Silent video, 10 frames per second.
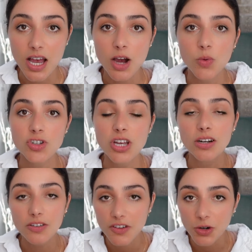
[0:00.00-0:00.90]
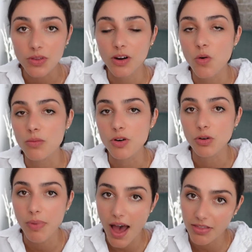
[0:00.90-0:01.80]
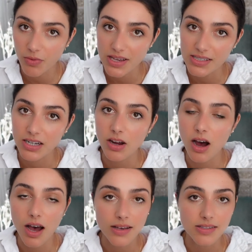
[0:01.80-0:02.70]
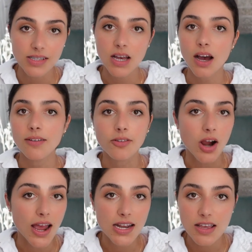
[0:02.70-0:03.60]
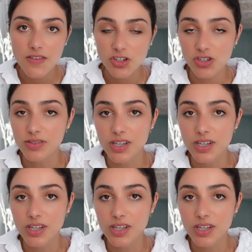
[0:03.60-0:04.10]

which interfere with our hormonal pathways and cause a variety of issues.